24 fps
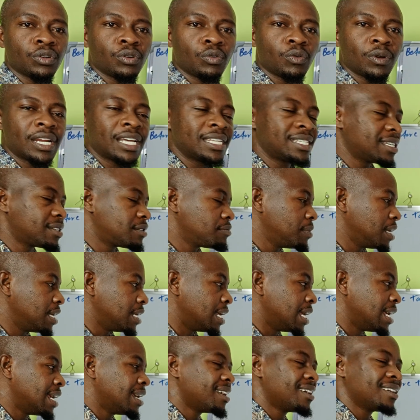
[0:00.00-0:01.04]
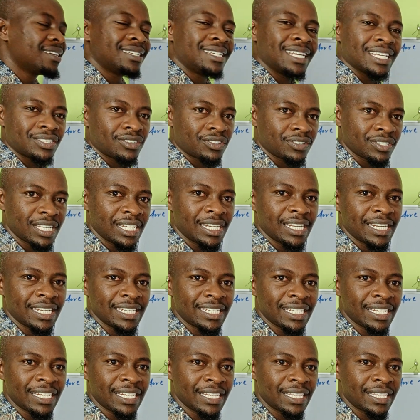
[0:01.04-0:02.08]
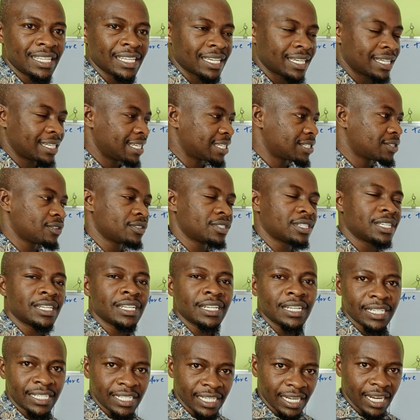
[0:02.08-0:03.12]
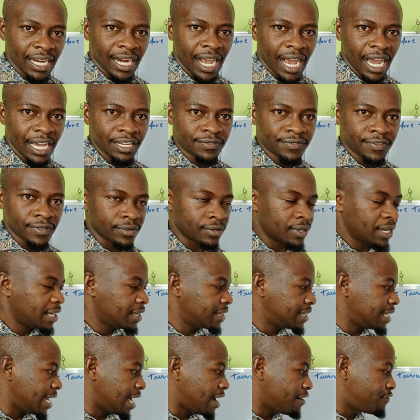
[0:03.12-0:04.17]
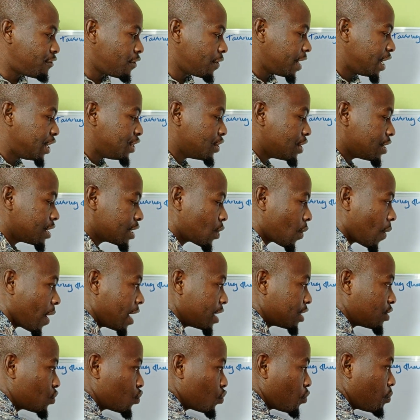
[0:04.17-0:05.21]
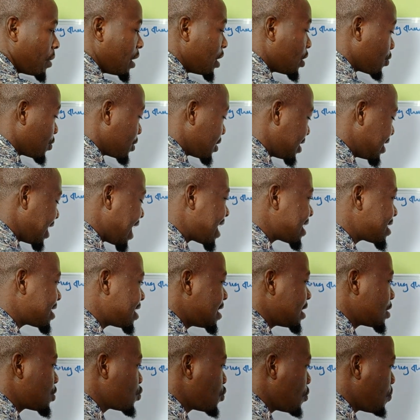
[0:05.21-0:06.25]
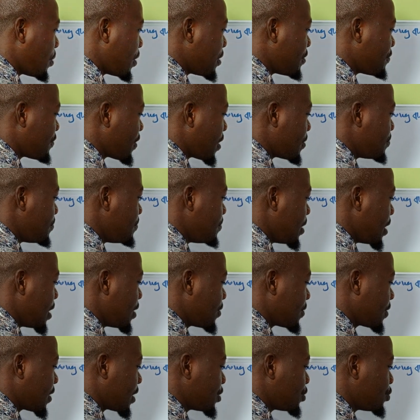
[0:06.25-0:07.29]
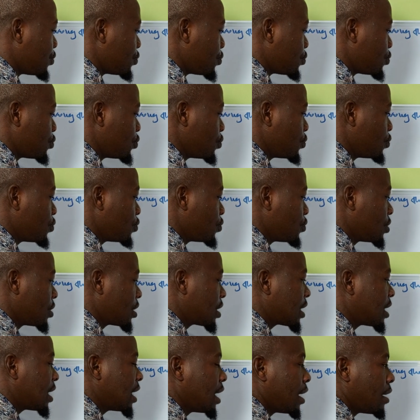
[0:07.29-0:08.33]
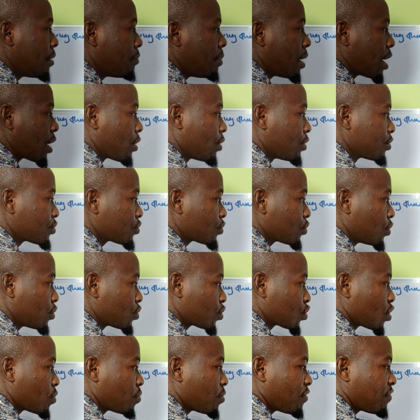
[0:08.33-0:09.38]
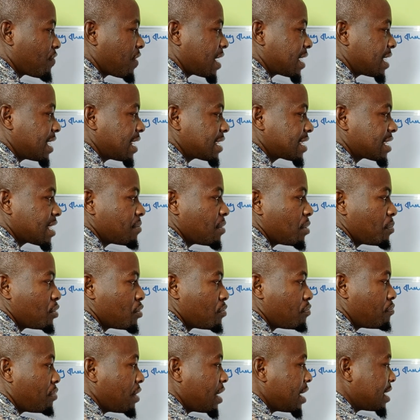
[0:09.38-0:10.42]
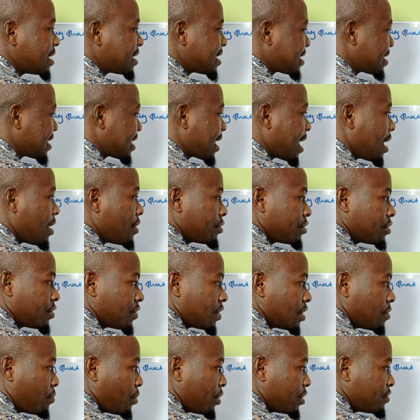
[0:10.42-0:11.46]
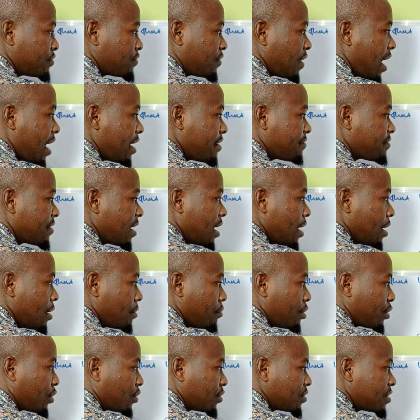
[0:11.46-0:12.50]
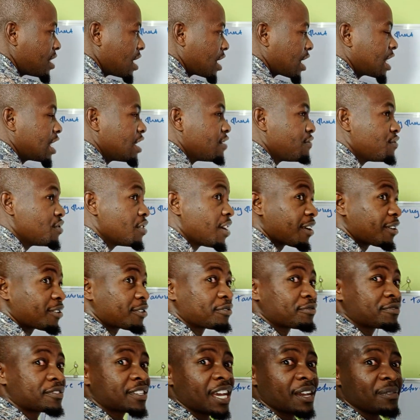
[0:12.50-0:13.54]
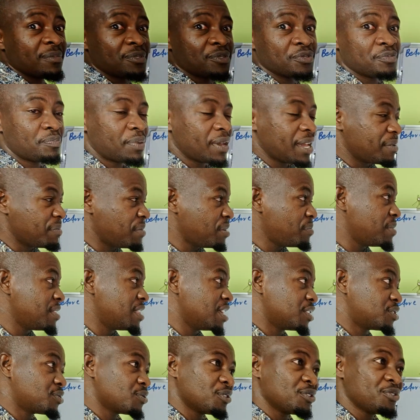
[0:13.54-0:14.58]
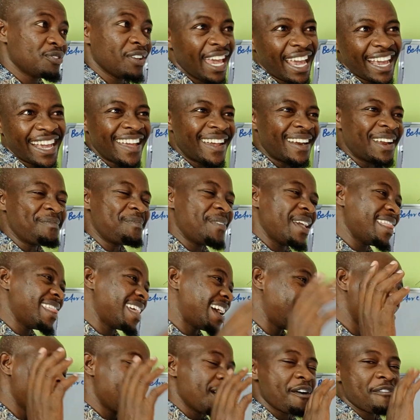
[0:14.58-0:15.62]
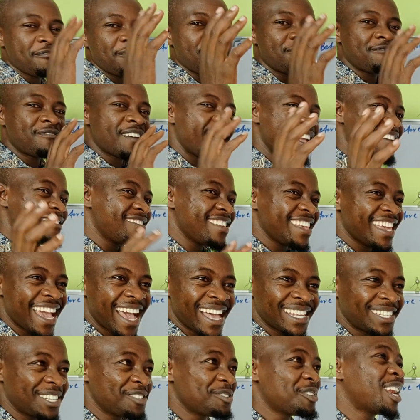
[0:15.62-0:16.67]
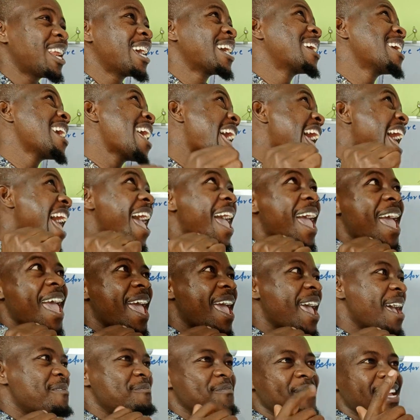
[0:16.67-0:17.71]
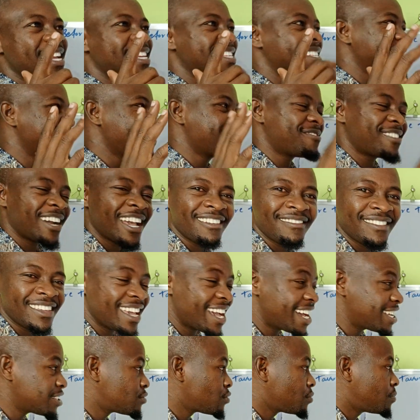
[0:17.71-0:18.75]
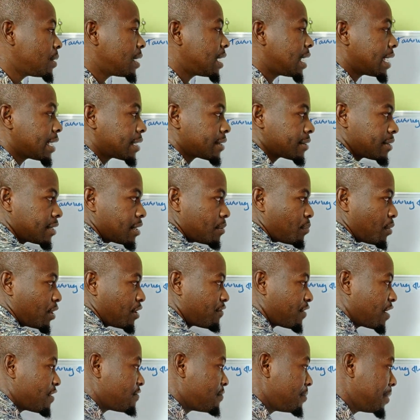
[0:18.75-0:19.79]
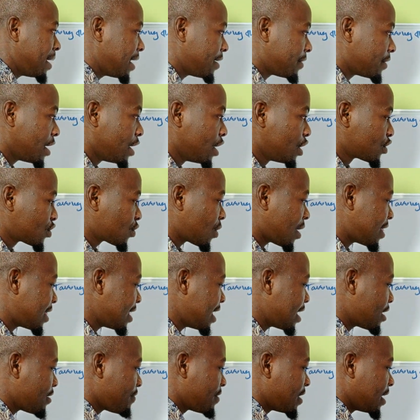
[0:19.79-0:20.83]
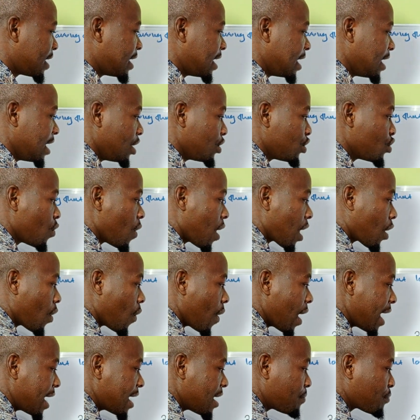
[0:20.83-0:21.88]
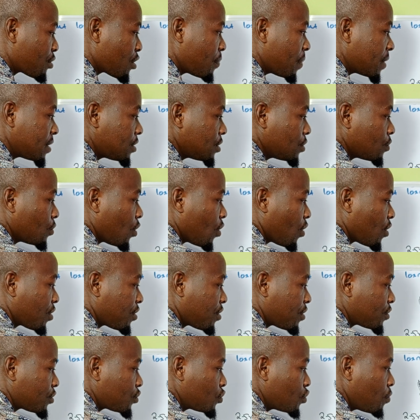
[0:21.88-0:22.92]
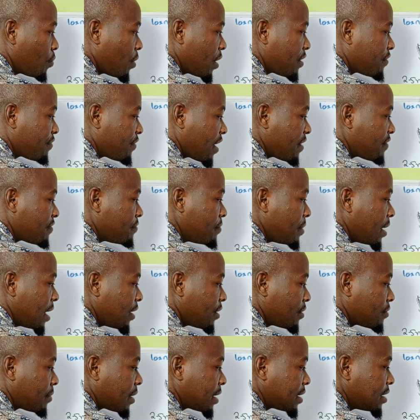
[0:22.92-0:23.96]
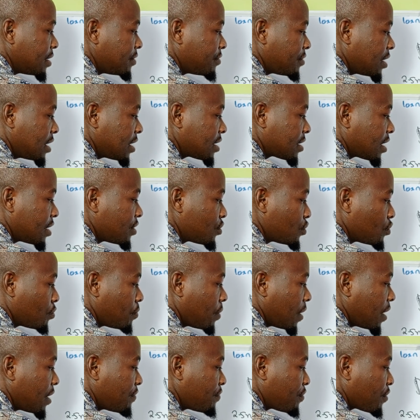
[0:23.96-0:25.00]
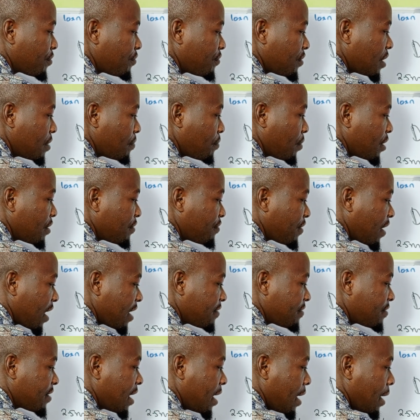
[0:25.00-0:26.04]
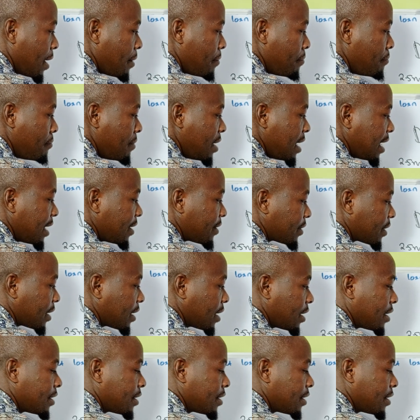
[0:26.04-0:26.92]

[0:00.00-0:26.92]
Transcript: What does it mean? It does not generate anything. It does not generate any cash flow. Therefore, and you're required to pay not just the 2.5 million that you took, but also on top of that, let's say maybe you pay it at around 3.5, because they give you a lot of time to pay. Maybe they told you, hey, you're gonna pay that for 5 years, and you're like, yeah, amazing, 5 years. You pay like 3.5 million. So at the end of the day, you acquired a property worth 2.5 million, but in real sense, you paid for 3.5 million.